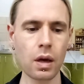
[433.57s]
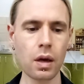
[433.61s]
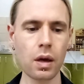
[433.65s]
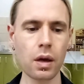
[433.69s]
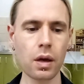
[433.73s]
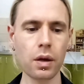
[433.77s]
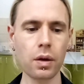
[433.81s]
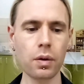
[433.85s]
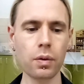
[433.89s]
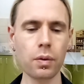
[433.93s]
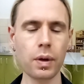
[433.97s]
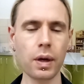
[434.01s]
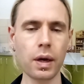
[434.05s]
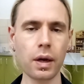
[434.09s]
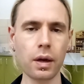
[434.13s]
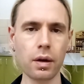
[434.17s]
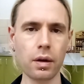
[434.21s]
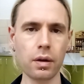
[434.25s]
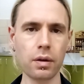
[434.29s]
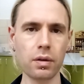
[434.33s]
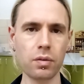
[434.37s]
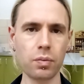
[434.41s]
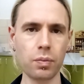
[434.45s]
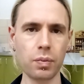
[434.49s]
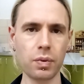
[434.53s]
you'll get a
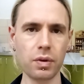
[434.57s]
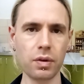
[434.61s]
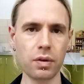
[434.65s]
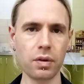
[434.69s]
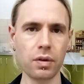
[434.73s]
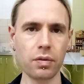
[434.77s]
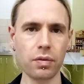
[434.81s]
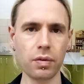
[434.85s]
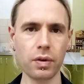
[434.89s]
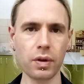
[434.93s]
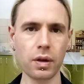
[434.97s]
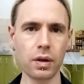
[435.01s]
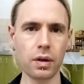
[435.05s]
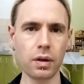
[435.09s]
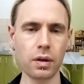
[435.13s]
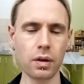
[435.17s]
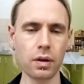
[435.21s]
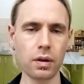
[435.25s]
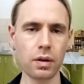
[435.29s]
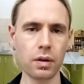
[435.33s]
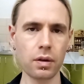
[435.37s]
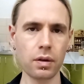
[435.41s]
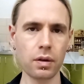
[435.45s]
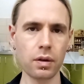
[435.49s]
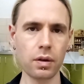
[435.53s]
specific
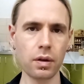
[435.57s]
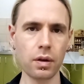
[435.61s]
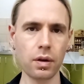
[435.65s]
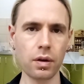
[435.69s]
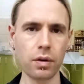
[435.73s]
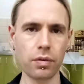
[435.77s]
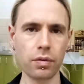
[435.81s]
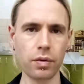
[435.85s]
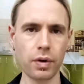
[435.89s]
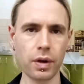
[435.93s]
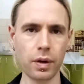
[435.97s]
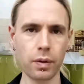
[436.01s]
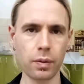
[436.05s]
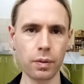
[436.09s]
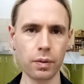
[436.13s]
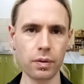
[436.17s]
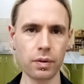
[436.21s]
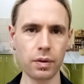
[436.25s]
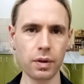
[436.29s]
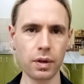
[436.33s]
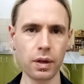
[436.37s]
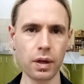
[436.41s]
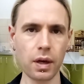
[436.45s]
frequency